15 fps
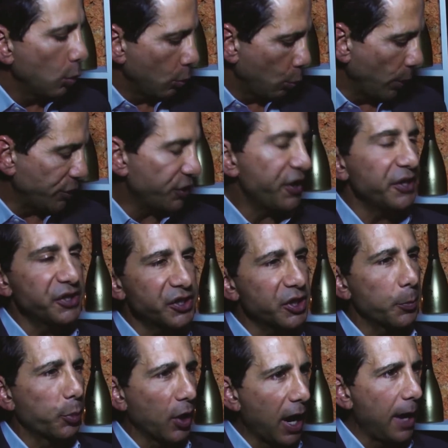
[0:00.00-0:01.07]
which this is a
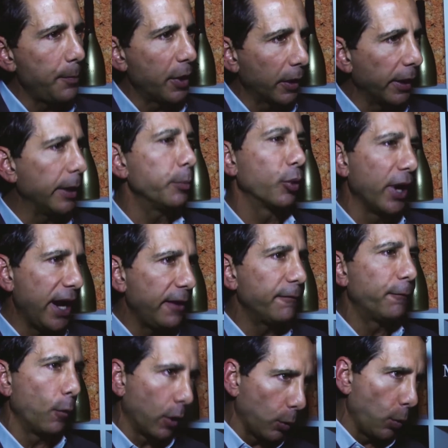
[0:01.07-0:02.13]
primary brand
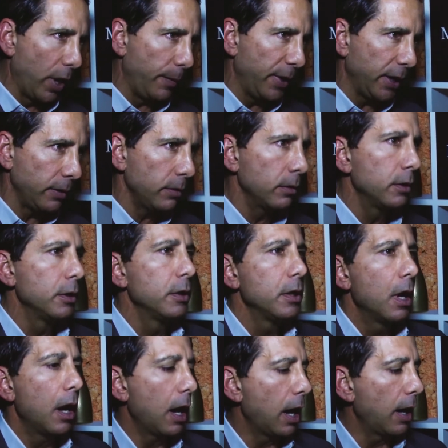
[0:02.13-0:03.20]
for women,
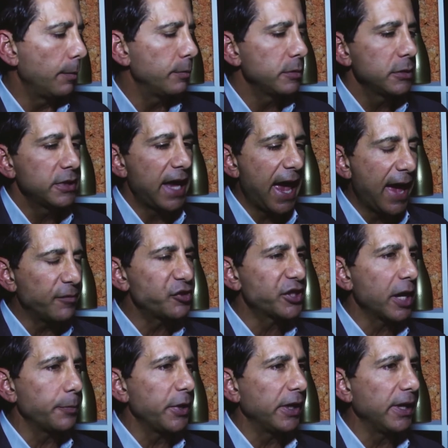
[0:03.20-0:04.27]
to have
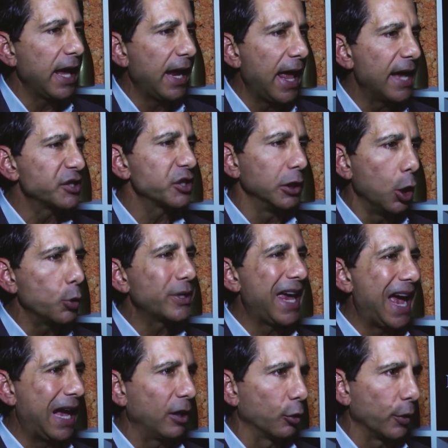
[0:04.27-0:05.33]
something that has low
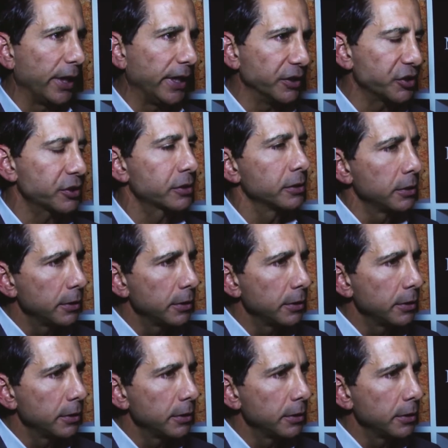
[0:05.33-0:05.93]
calories.